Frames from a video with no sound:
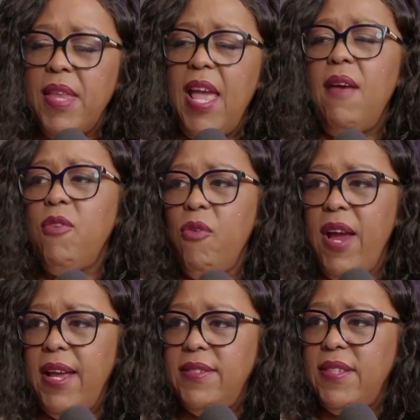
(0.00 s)
that have
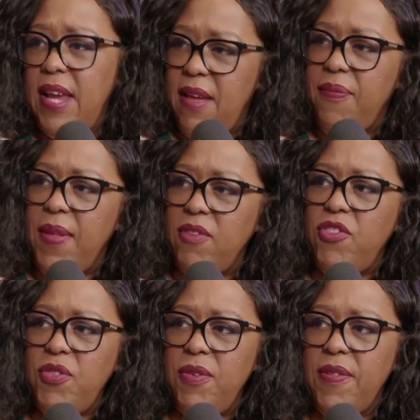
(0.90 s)
grants. I have
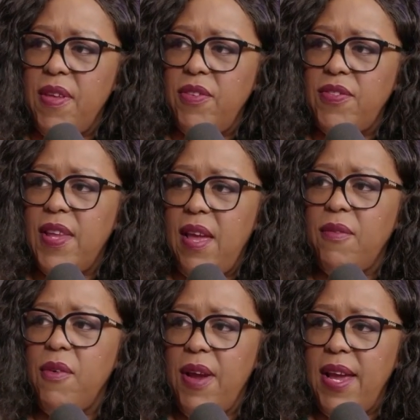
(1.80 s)
found 2 of those. They
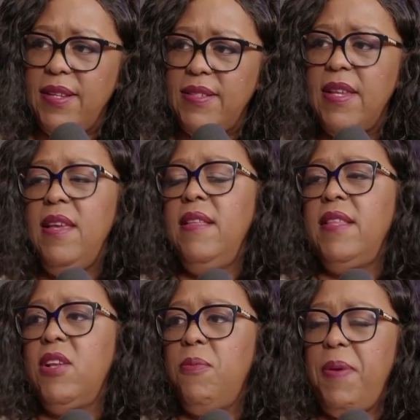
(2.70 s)
have grants
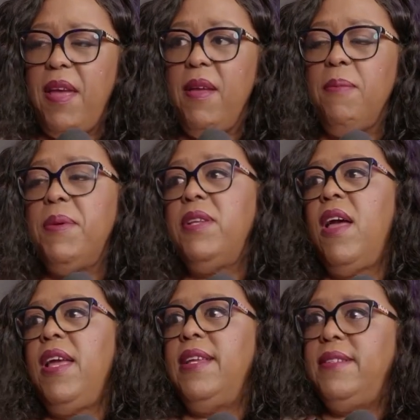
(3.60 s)
that'll pay, but
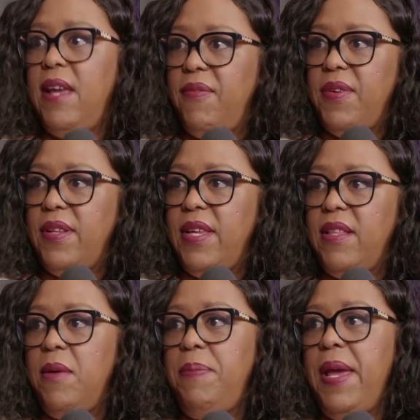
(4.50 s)
not indefinitely.
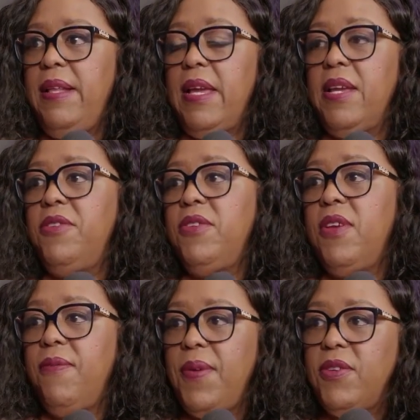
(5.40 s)
They'll pay like until
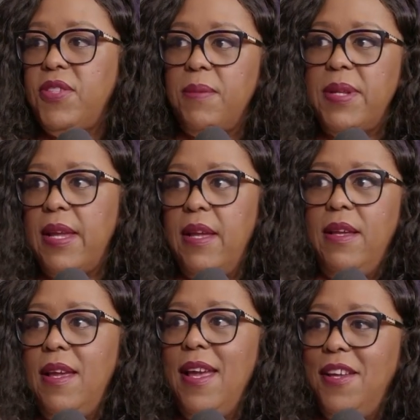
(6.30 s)
you can figure something
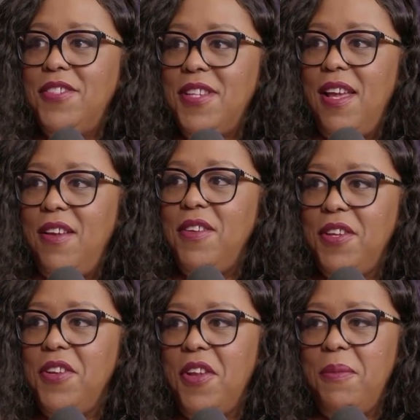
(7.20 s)
else out,
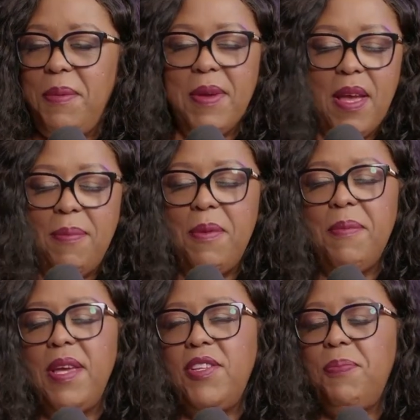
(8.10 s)
maybe a couple
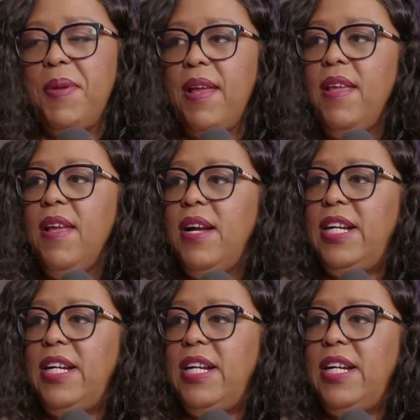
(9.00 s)
of months. But